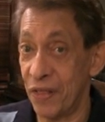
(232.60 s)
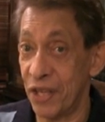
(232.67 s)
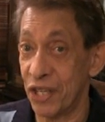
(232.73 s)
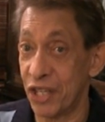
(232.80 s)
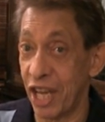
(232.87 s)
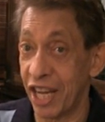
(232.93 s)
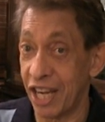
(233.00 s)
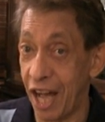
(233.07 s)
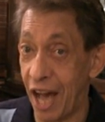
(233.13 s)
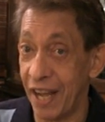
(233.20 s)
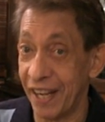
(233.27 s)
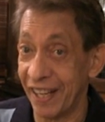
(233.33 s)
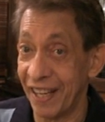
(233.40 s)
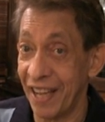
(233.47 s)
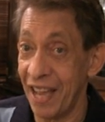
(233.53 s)

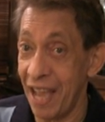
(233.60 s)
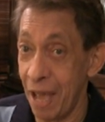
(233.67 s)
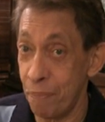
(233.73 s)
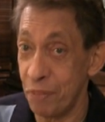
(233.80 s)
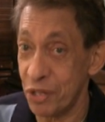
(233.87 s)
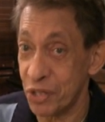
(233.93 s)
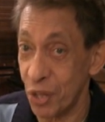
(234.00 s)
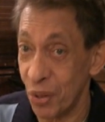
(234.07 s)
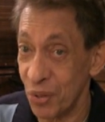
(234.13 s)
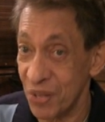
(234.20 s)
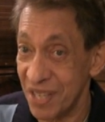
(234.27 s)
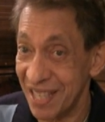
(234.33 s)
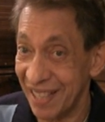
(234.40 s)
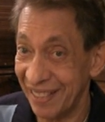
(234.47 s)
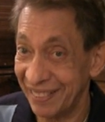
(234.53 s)
psychotic
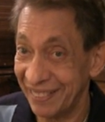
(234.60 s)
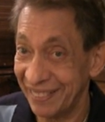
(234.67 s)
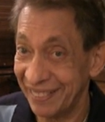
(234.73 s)
episodes.